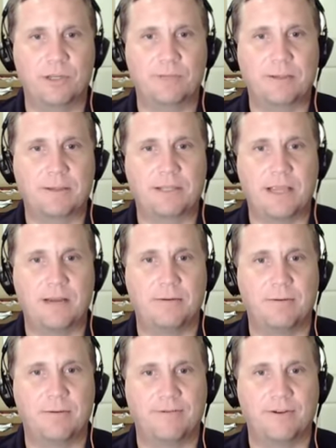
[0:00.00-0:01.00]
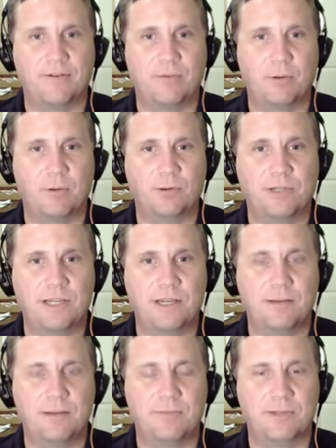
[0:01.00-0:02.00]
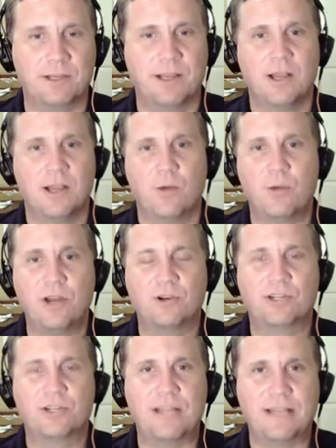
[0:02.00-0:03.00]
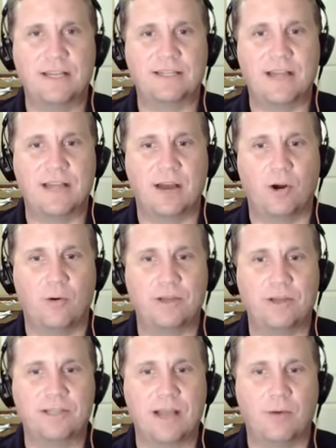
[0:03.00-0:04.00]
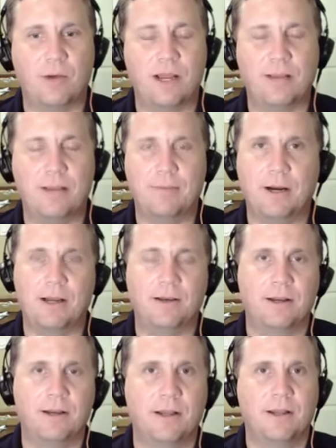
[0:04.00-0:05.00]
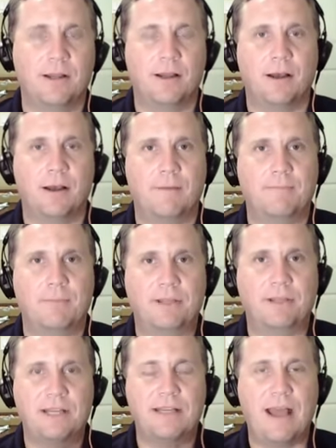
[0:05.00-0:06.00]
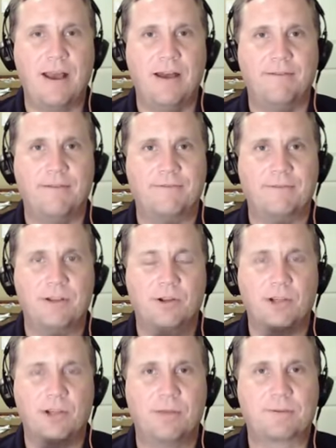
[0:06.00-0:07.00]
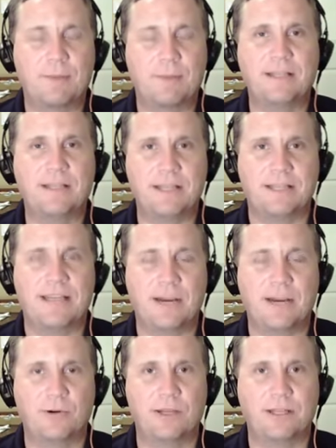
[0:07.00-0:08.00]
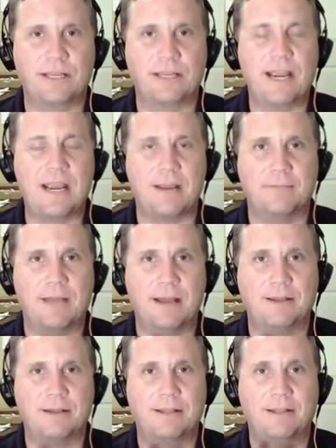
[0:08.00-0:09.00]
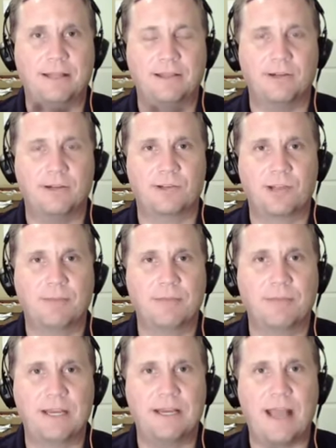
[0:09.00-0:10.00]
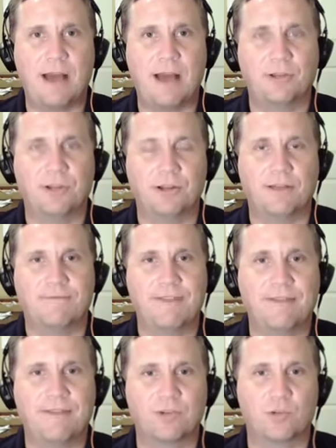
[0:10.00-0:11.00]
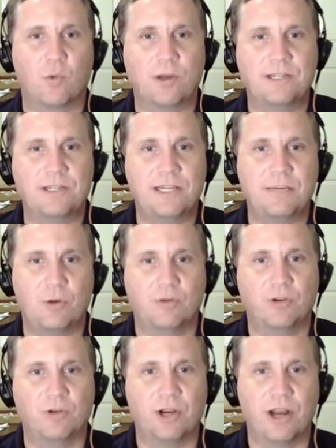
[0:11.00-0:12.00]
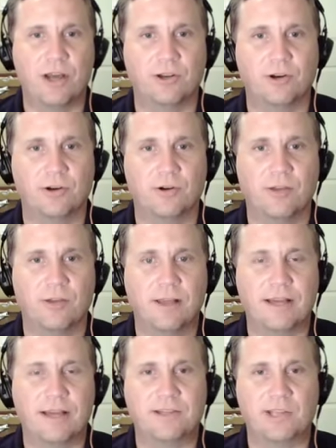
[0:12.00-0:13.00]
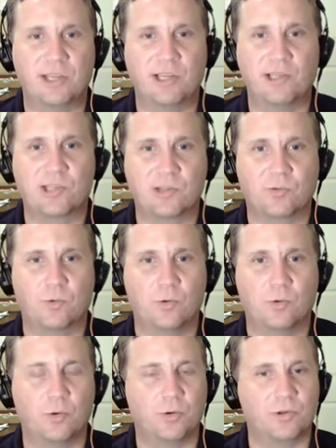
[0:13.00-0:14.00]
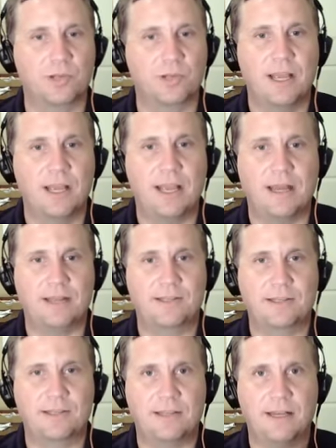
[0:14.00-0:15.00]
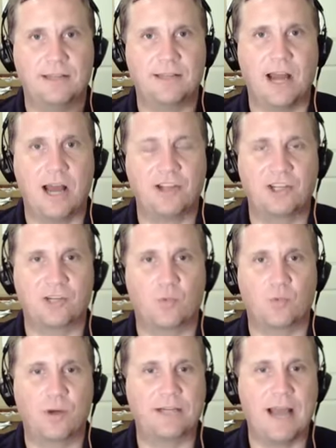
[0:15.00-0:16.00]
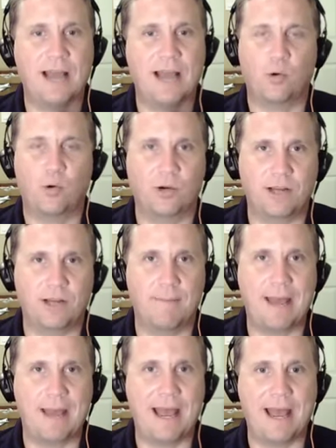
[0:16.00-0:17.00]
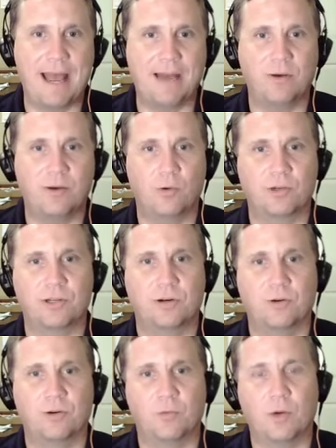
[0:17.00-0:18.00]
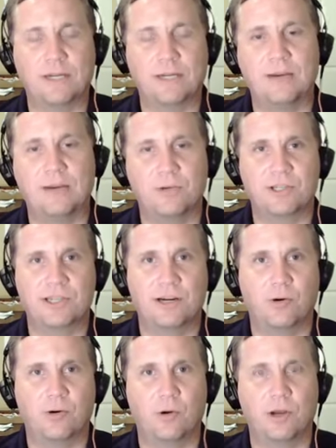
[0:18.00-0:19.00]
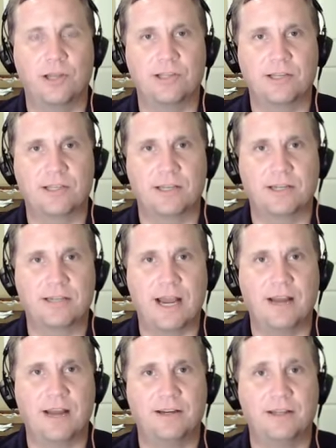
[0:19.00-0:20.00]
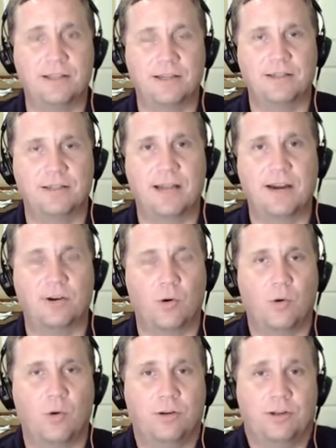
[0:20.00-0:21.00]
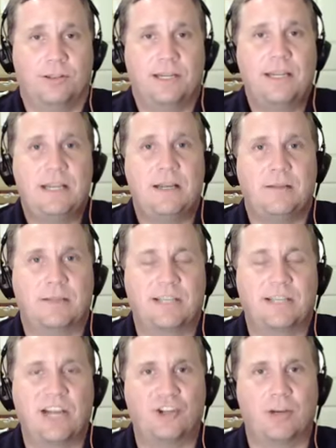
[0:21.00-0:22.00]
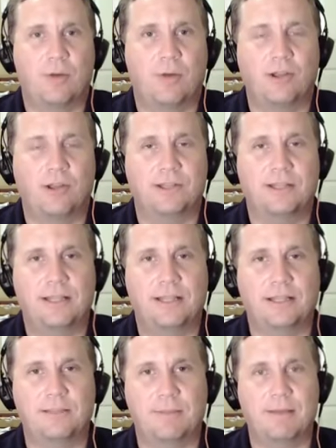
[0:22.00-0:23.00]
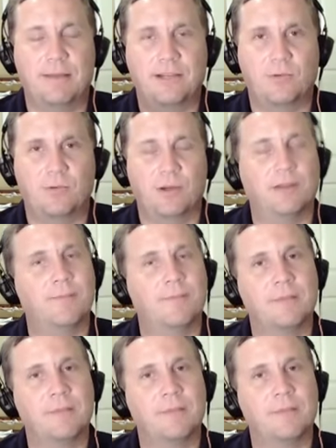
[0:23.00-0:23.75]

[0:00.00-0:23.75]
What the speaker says: We expect the game to be fair for both teams. We understand that it's not always that way, but then to have, it's basically the integrity of the game, that there's something out there that favors one team over another that is against the rules, and it's not just one guy quirking a bat or one guy doing steroids. It's an entire team that's catching a ball that's been messed with.